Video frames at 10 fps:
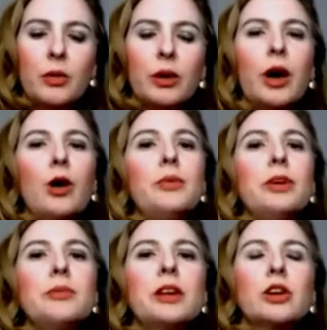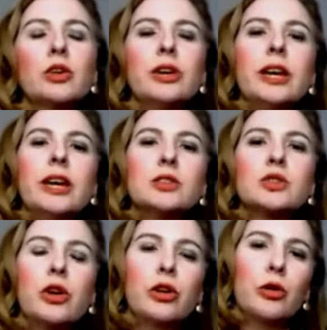they were helping me to create
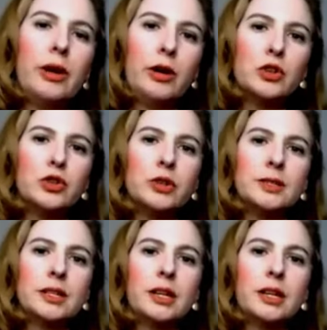stronger boundaries.